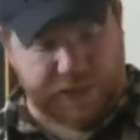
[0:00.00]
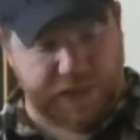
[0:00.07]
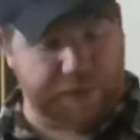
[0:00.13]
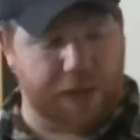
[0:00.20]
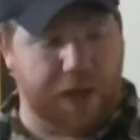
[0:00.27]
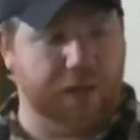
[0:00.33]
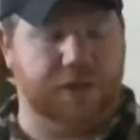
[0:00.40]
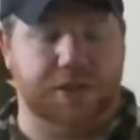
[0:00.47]
they're
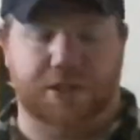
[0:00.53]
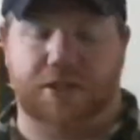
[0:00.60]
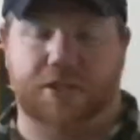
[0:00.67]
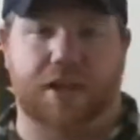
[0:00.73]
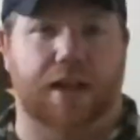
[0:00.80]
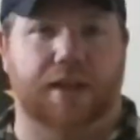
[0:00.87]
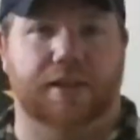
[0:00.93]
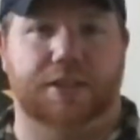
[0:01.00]
both just
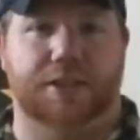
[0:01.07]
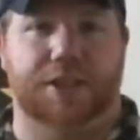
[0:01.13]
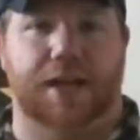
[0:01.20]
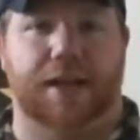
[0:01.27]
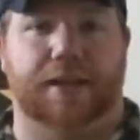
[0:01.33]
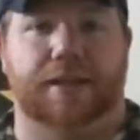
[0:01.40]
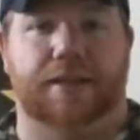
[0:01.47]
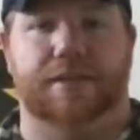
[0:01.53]
solid
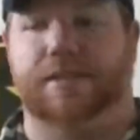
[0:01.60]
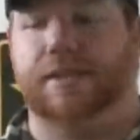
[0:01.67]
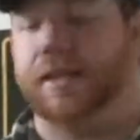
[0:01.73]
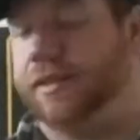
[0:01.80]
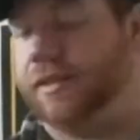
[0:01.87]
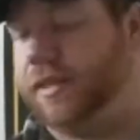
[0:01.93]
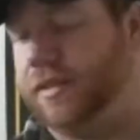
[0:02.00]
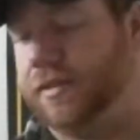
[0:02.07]
shotguns.
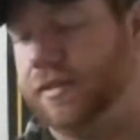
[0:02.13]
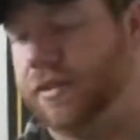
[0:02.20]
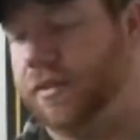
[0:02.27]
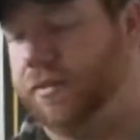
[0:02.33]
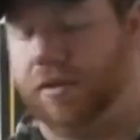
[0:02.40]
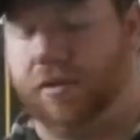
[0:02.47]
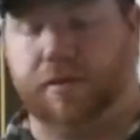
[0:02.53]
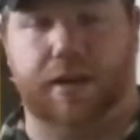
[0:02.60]
Duck season's going on